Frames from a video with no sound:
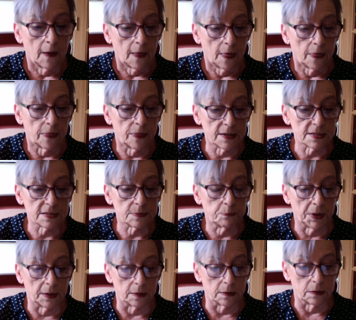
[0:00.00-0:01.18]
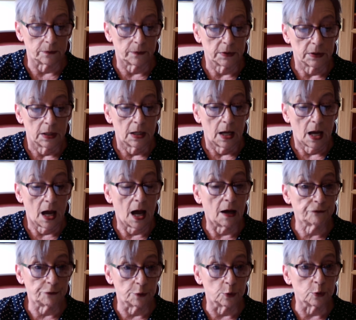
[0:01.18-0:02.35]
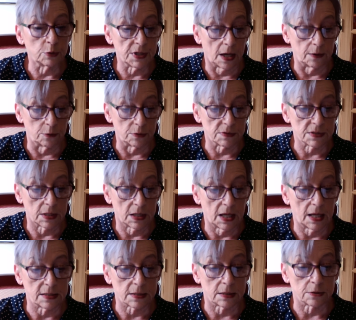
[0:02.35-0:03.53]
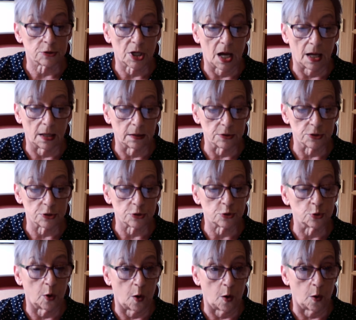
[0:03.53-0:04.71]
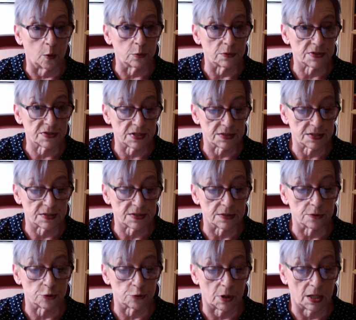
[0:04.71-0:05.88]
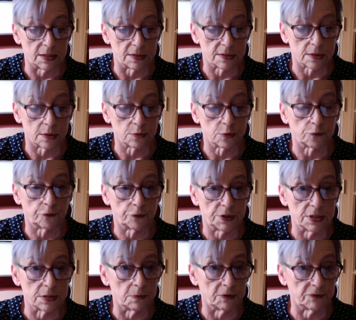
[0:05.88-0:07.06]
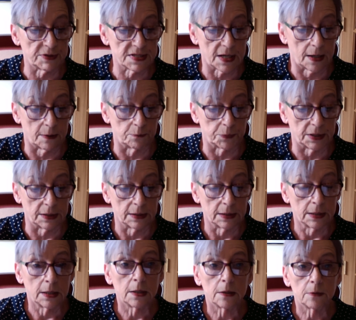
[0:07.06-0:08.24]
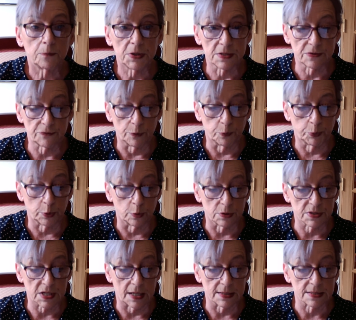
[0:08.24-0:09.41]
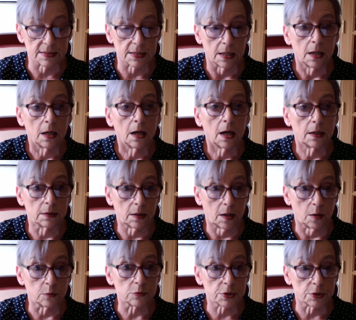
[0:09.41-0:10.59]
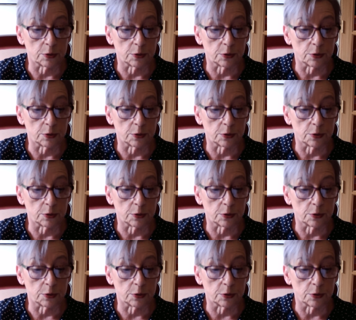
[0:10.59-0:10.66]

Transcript: This bill, have no doubt, is a challenge to all citizens' rights to freedom of assembly, peaceful protest and cultural